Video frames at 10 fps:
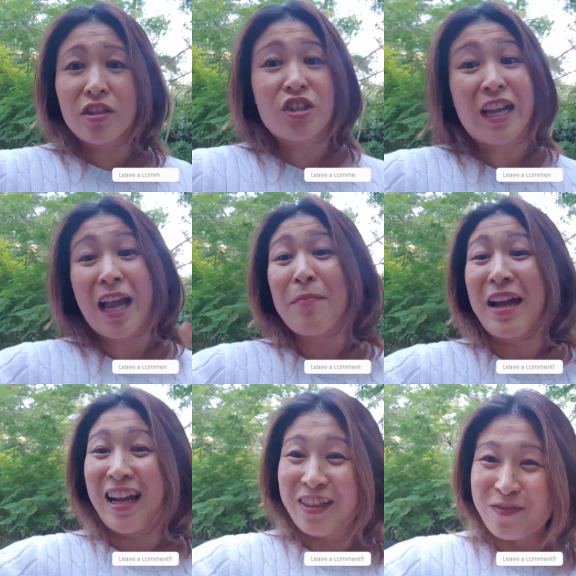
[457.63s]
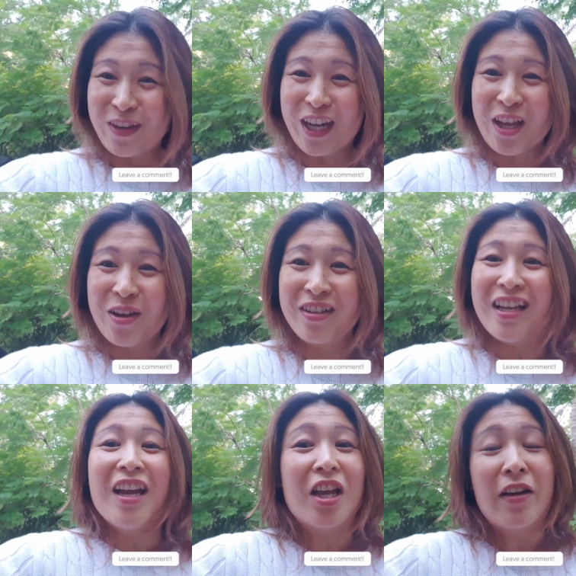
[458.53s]
So check out my other videos,
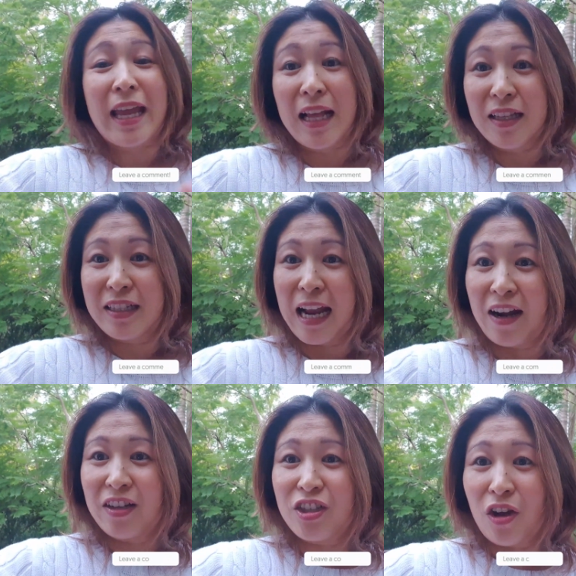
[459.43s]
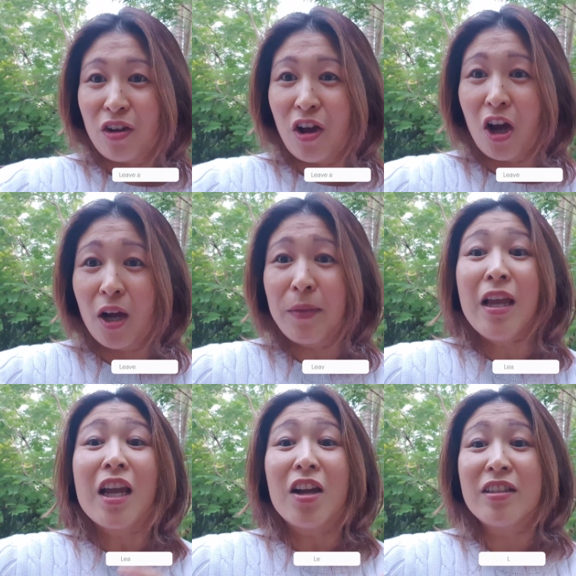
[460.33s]
go to helentarrant.com,
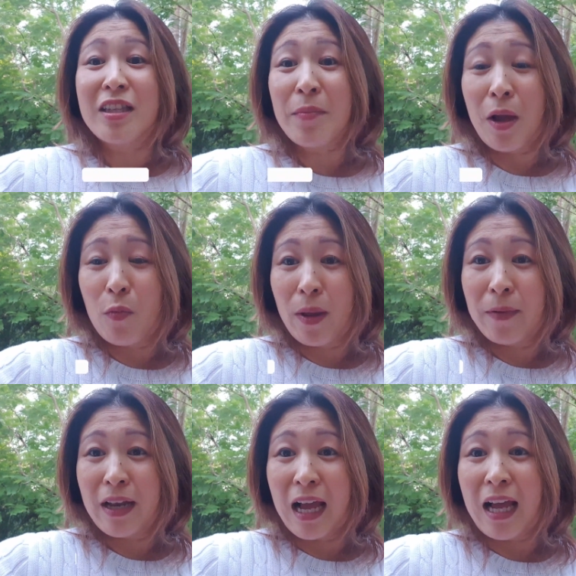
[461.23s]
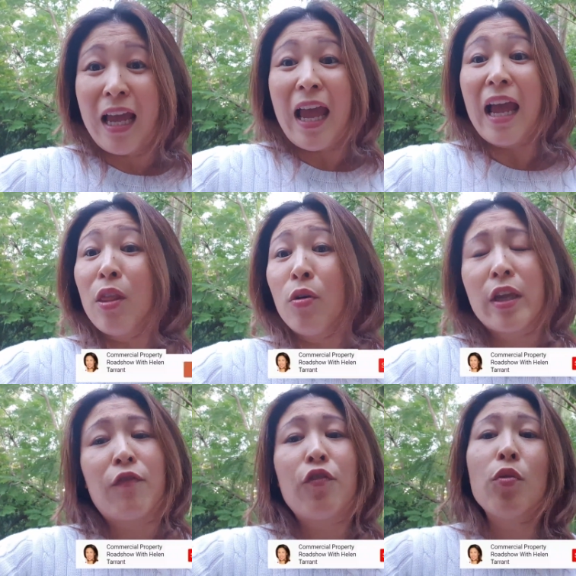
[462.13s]
go and see my webinar. And
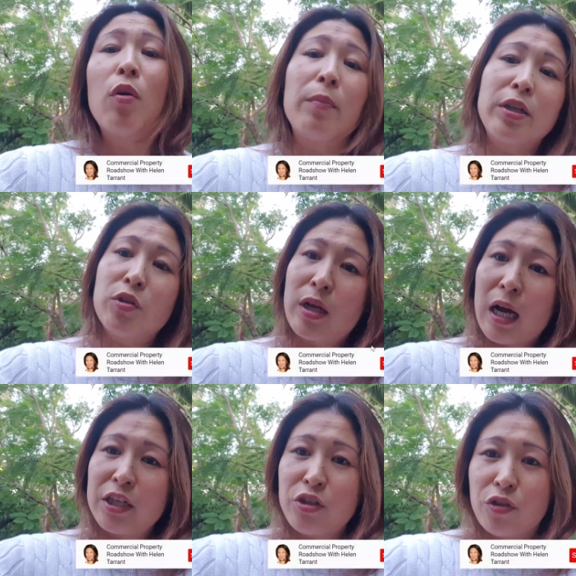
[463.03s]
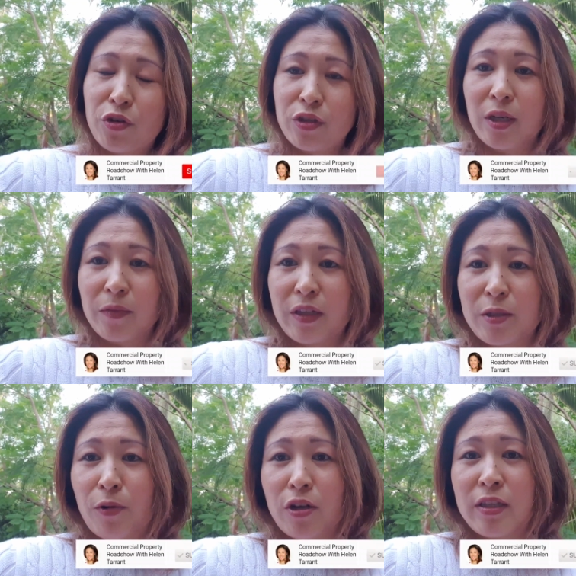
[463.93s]
look, if you want me to guide you through some of
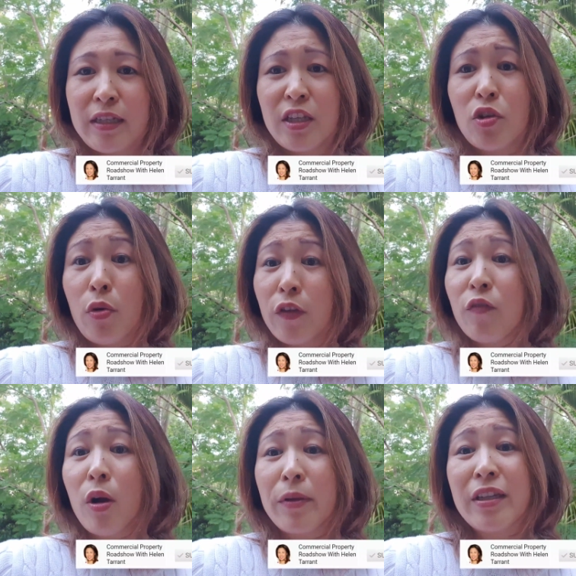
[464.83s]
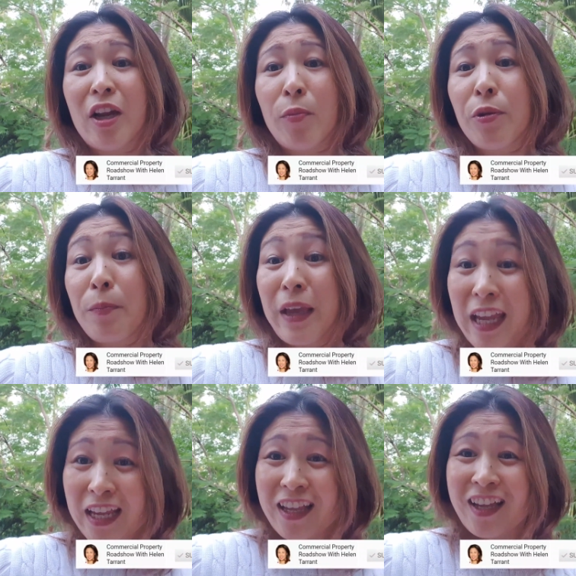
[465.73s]
these processes or if you want me to help you
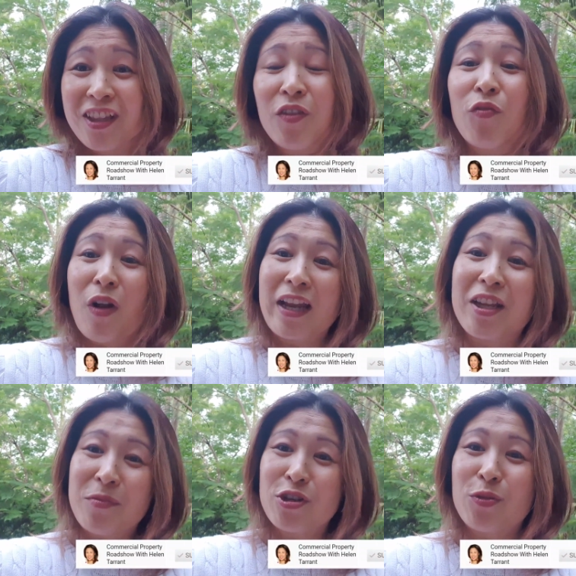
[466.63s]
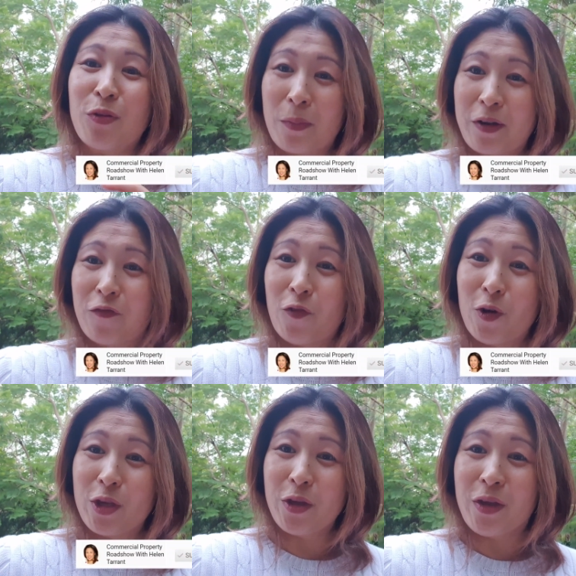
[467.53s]
pick the right commercial property
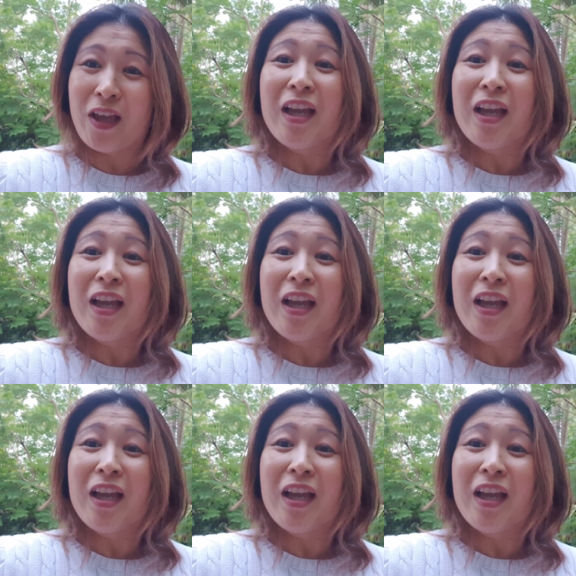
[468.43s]
for you.